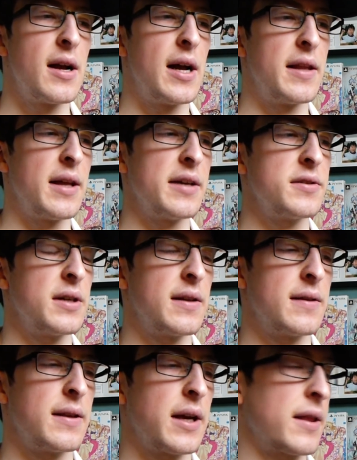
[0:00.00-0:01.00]
And as
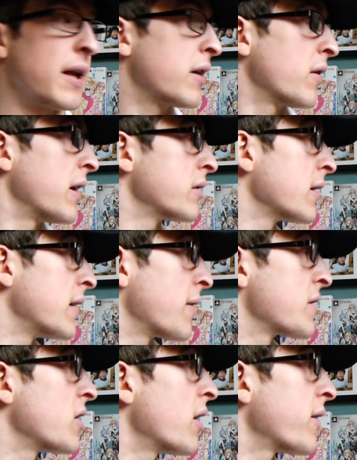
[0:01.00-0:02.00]
like you're hearing right now,
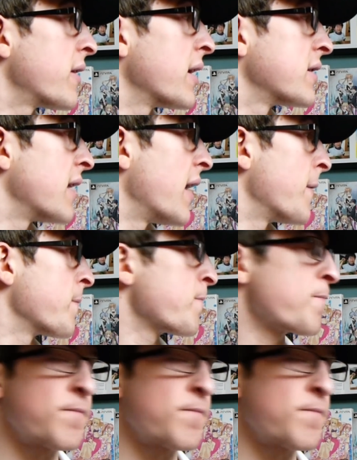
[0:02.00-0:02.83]
there's a lot of things that